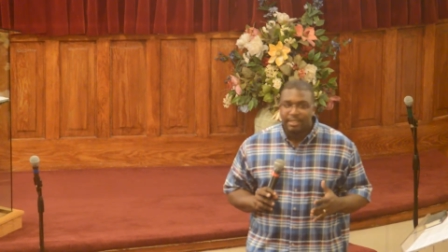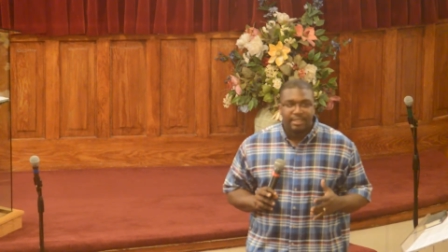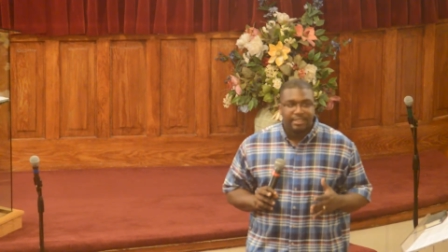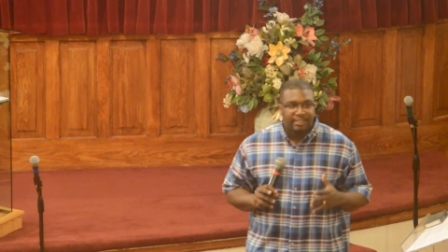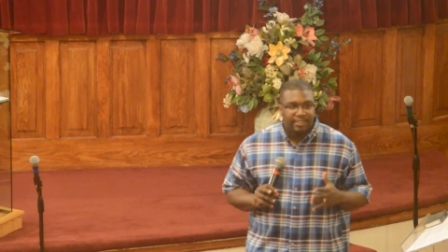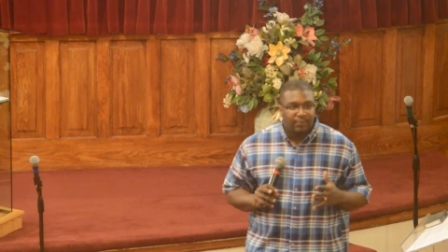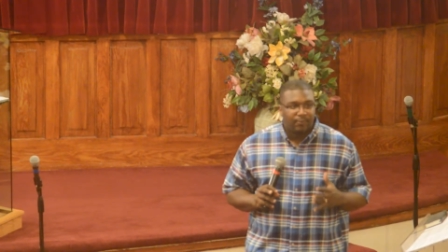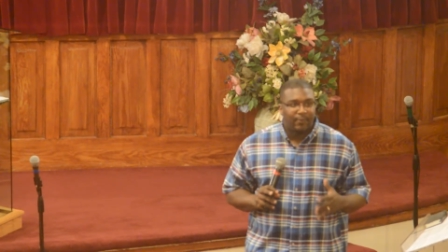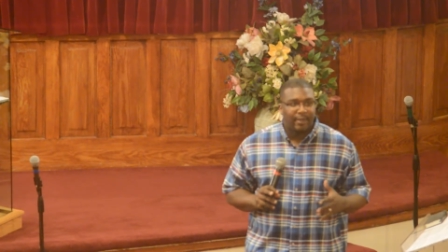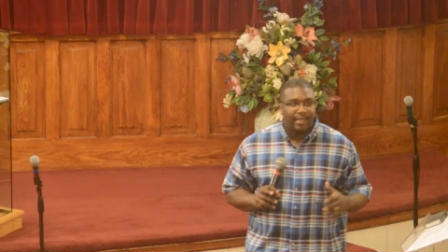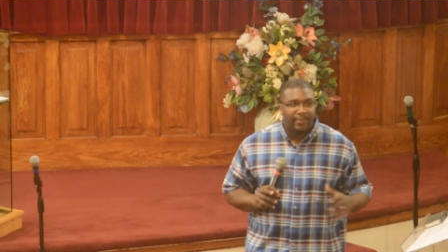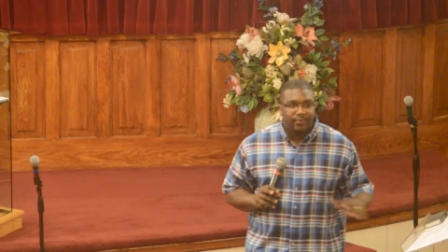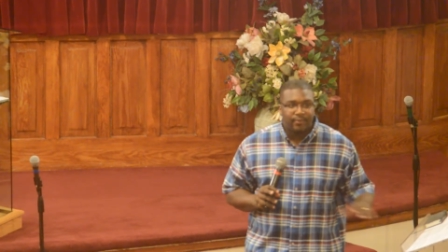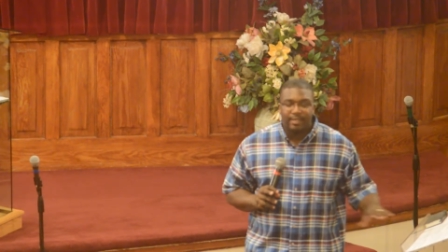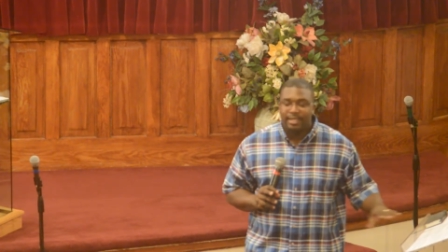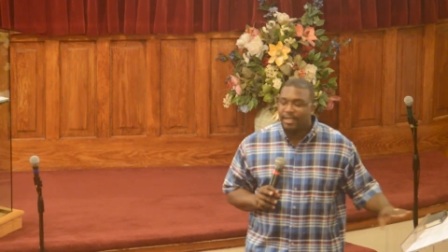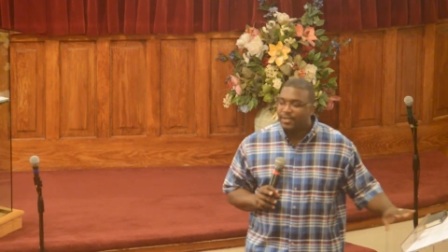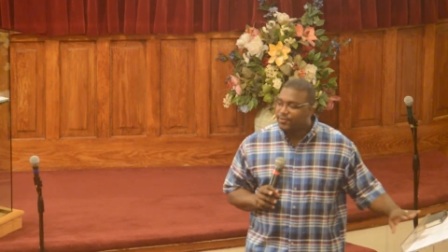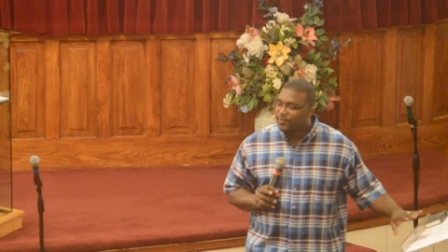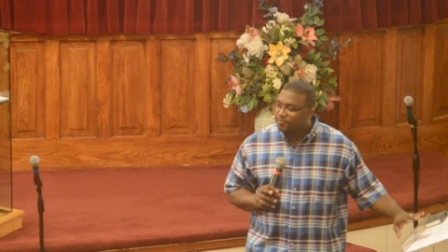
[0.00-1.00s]
should weigh
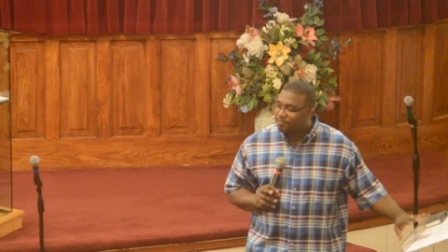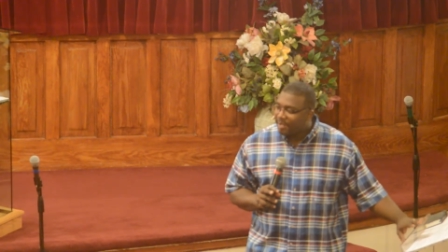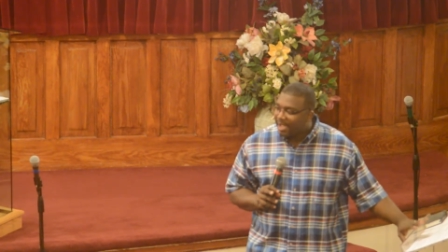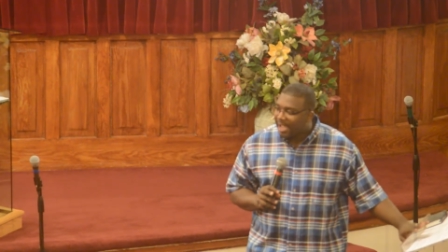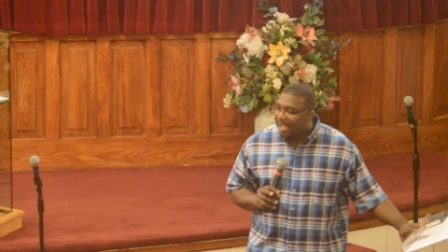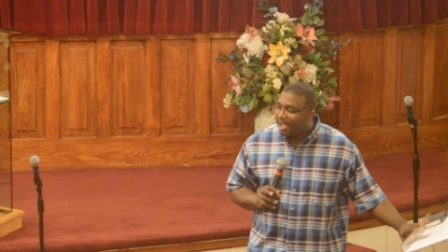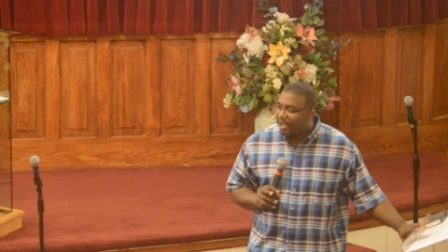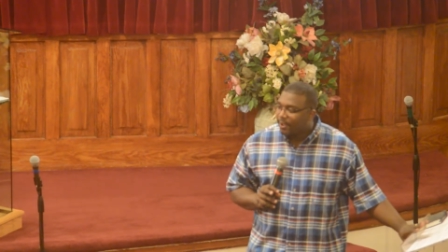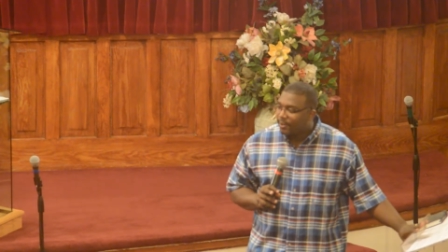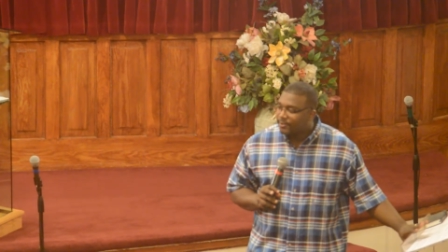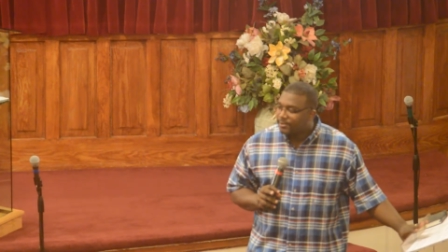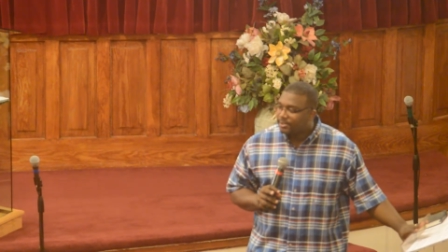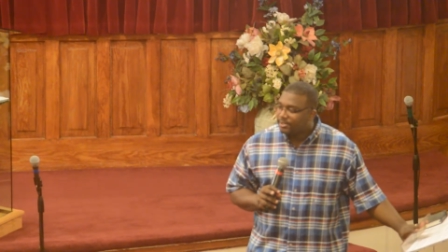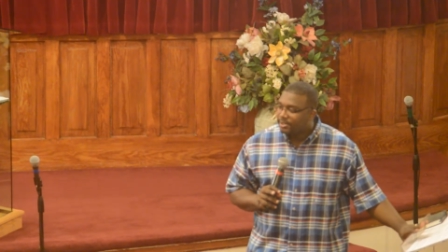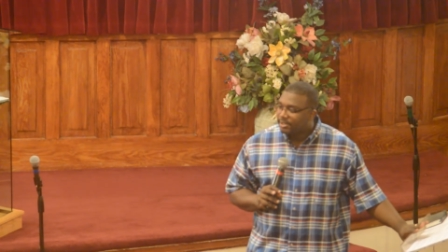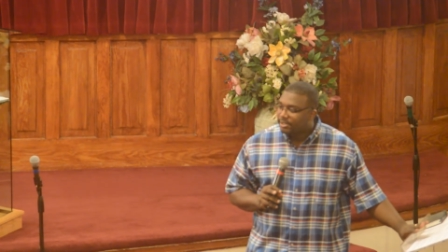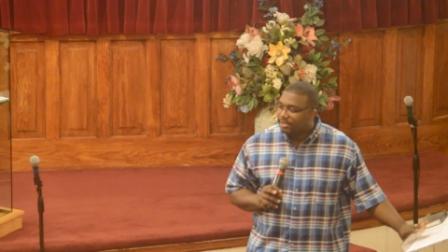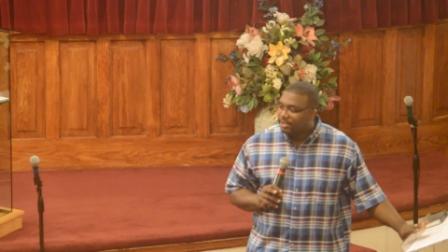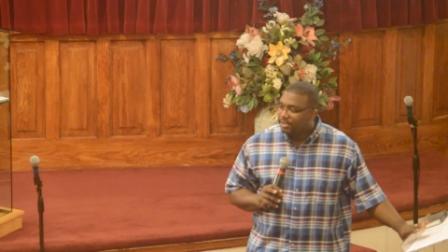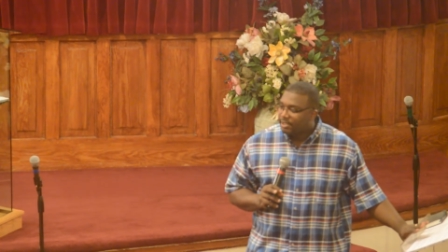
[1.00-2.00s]
300 pounds
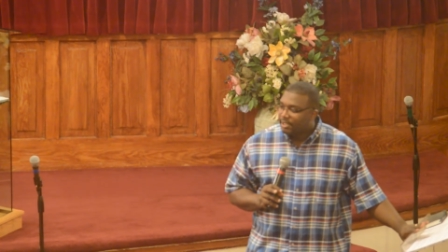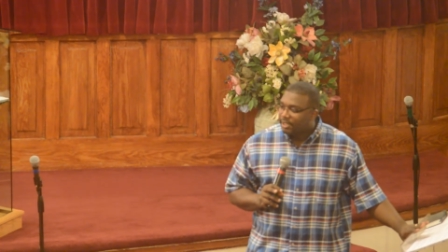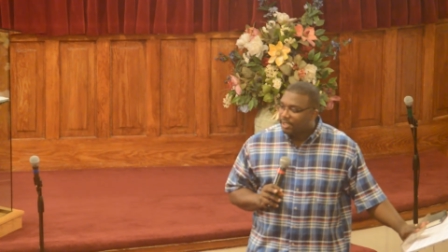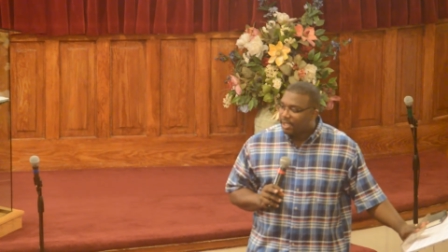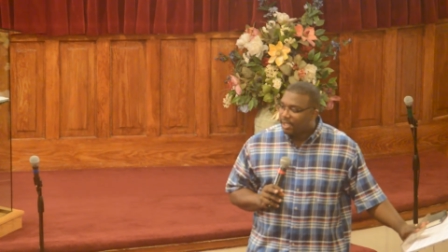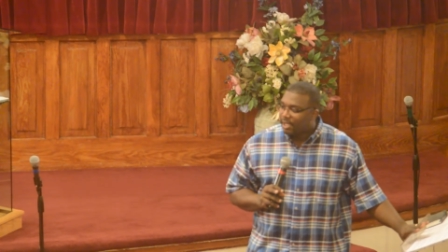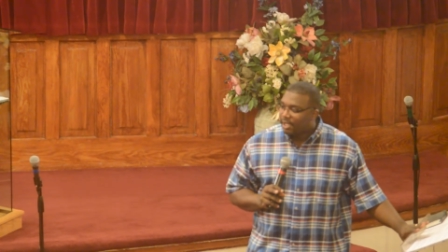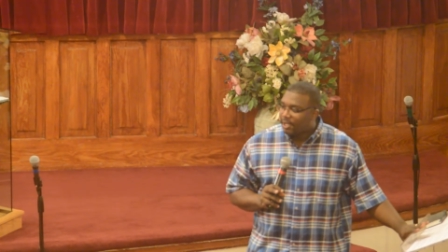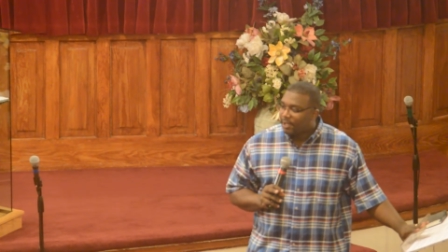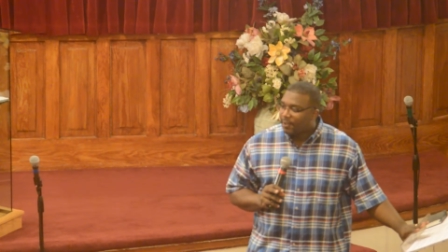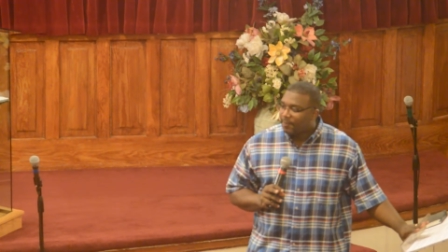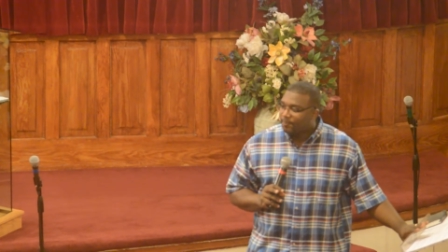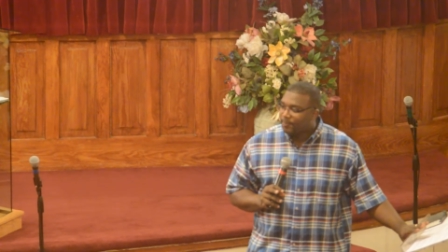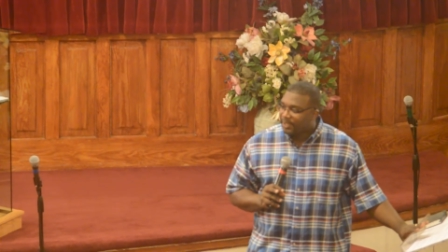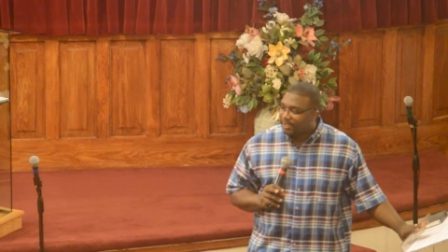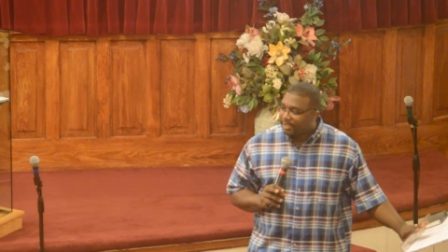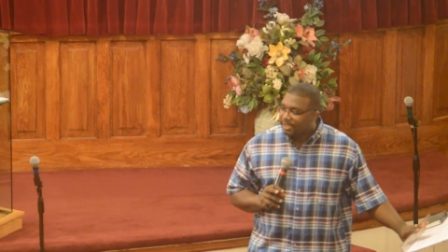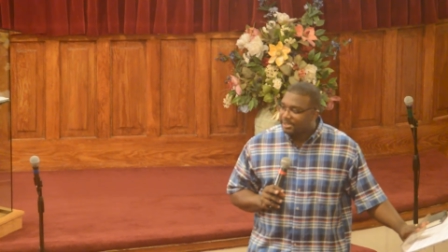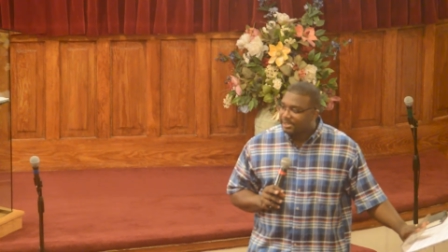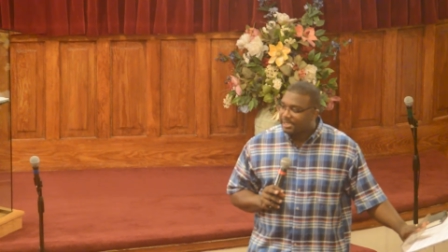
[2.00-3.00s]
uh, because